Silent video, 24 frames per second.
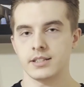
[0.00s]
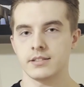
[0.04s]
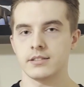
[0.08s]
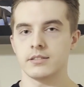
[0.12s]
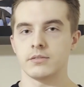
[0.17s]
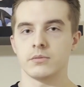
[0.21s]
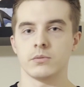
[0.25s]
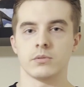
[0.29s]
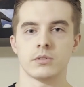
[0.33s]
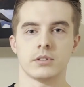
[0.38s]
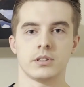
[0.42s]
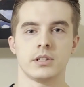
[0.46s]

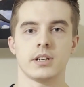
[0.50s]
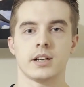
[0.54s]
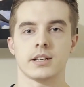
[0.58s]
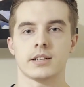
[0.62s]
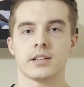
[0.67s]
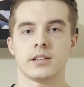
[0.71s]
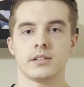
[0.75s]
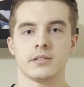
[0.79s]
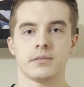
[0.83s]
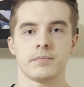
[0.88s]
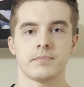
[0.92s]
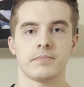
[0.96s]
we're not
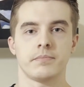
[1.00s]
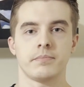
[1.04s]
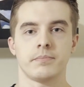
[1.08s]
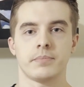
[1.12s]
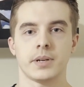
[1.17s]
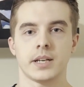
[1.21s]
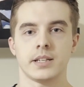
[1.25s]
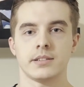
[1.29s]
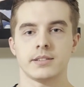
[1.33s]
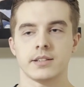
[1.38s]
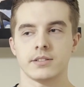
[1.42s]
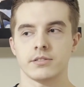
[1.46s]
gonna
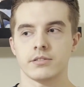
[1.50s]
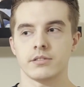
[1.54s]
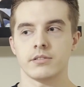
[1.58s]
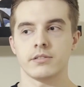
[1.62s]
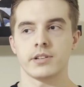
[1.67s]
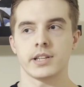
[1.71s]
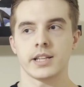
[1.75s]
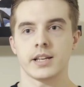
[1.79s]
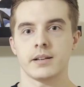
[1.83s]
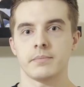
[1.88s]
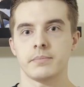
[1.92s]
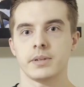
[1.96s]
pay attention to
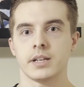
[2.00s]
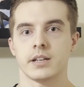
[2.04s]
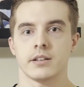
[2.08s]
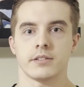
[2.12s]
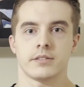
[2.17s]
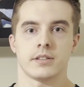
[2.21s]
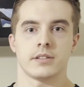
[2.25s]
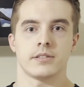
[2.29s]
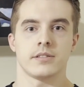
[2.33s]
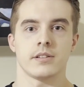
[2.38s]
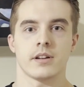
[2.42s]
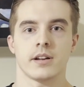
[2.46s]
that because
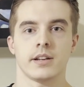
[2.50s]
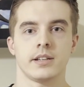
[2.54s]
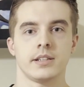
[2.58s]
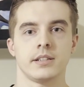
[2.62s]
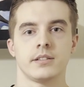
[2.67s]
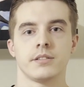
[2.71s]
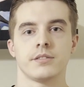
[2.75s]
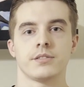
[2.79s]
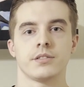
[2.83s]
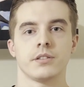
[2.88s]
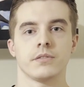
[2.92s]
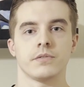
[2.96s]
it's not in
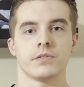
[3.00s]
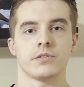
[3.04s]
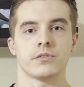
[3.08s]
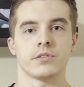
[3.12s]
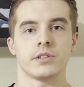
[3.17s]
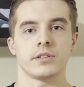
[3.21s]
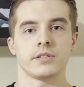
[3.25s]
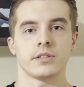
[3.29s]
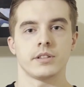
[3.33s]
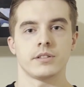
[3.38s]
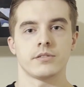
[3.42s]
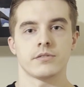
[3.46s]
the Sylvan
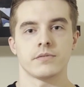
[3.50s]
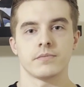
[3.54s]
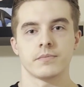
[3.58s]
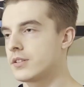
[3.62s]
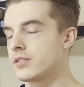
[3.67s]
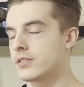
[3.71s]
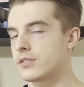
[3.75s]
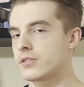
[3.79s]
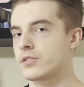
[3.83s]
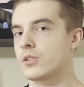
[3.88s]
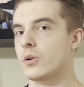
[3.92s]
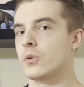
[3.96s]
translation.
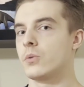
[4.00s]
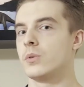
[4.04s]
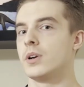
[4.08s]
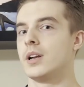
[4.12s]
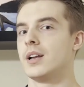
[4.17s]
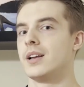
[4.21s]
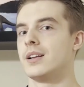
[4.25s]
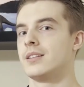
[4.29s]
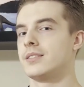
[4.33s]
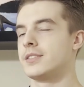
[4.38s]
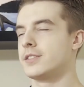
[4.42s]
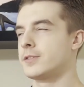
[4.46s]
So,
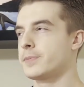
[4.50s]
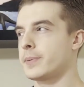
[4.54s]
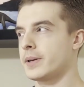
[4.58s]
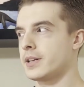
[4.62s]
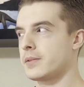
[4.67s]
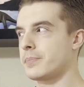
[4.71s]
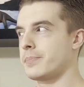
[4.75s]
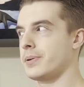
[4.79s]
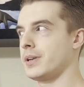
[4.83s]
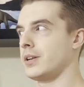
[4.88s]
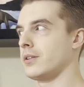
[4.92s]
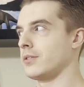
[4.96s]
despite
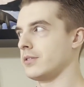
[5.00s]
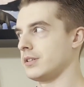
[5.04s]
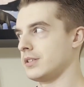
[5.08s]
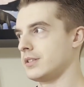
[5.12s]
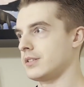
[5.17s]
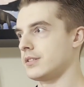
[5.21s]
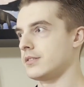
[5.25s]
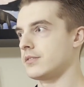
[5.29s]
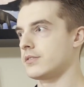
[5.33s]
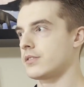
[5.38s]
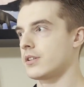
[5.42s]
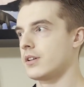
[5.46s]

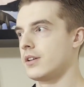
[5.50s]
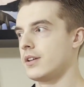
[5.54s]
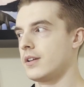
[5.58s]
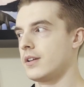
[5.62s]
appearances,